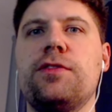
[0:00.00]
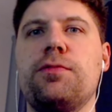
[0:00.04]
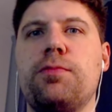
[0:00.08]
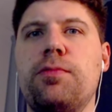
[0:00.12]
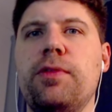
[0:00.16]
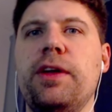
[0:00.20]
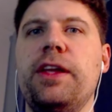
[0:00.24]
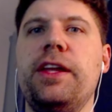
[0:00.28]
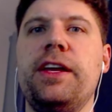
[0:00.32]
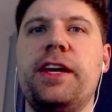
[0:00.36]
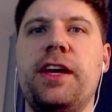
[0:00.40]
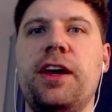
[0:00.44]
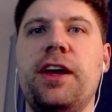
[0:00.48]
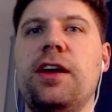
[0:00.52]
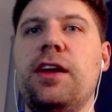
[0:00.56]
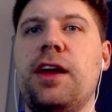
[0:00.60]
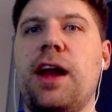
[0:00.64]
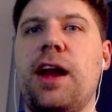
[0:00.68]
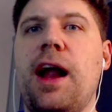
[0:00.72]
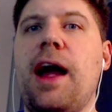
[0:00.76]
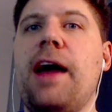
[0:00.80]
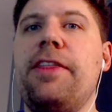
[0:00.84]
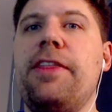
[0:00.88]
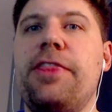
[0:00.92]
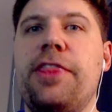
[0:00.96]
really good. And
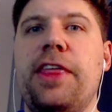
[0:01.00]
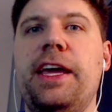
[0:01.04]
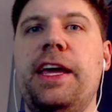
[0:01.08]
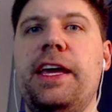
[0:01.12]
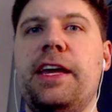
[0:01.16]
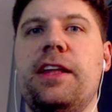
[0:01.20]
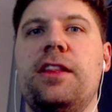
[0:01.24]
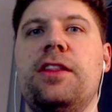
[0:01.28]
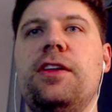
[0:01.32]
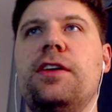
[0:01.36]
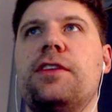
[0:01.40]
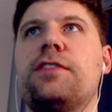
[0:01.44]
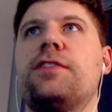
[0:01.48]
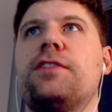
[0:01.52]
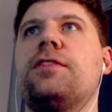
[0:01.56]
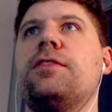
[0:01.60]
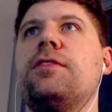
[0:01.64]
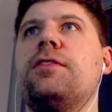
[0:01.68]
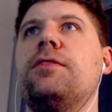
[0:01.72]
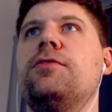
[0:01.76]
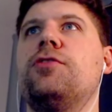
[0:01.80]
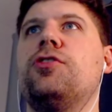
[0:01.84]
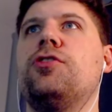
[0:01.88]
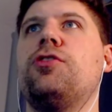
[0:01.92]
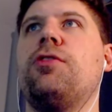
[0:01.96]
I think it looks
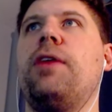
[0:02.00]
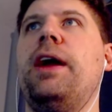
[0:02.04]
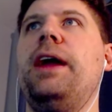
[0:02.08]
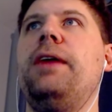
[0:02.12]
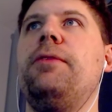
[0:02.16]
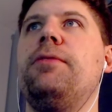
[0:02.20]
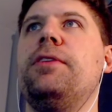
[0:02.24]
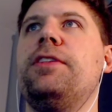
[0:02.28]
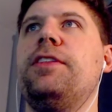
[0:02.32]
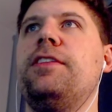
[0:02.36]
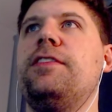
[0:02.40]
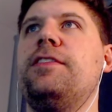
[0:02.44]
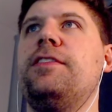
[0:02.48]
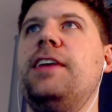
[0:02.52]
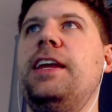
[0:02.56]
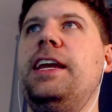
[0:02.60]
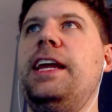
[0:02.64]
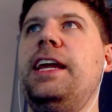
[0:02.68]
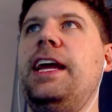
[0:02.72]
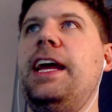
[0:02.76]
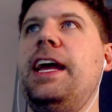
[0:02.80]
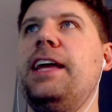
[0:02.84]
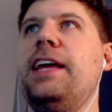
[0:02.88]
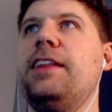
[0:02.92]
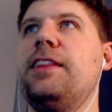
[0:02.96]
great with the
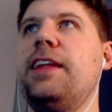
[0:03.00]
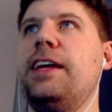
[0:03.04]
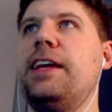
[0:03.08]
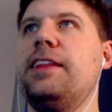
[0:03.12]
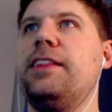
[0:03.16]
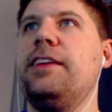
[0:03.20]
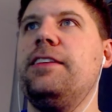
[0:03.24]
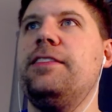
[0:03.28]
city and like these